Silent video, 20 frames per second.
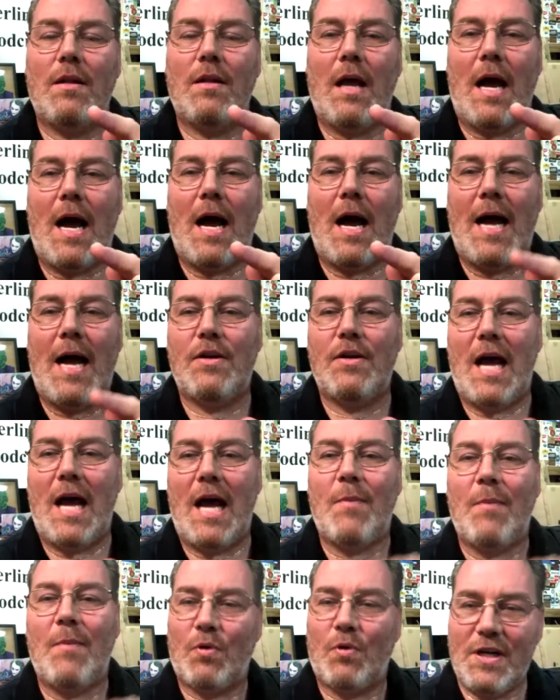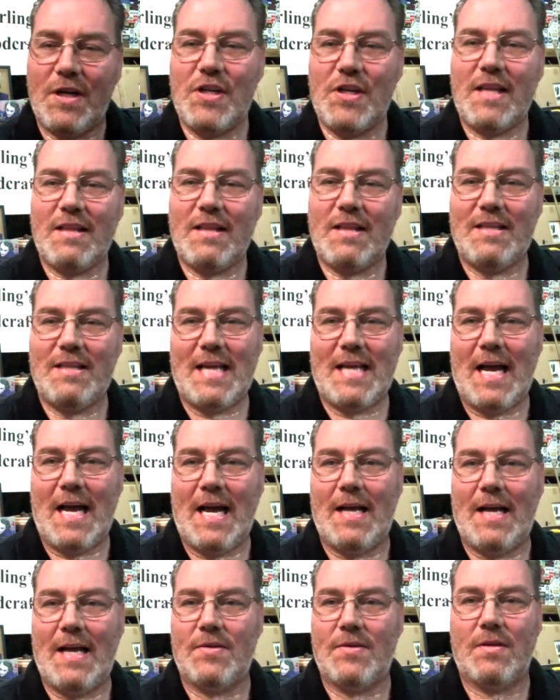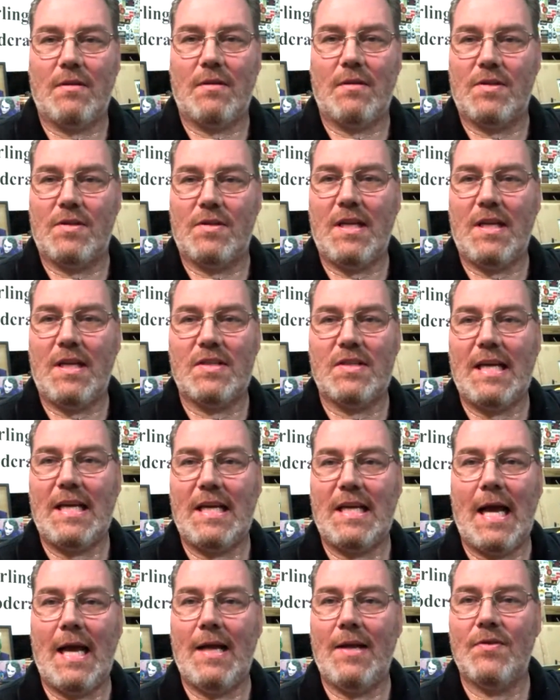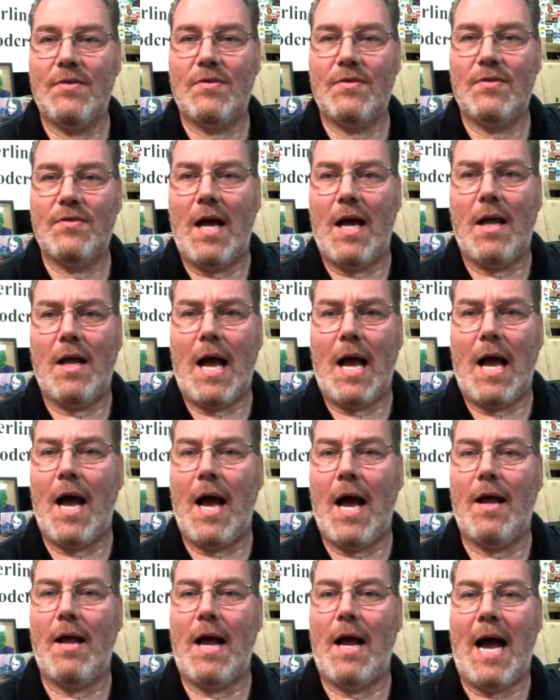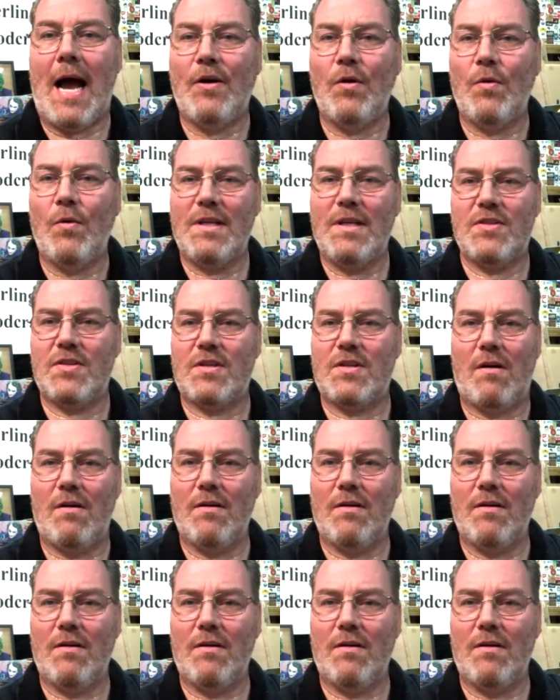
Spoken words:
I appreciate these guys, the CNC guys. I don't discard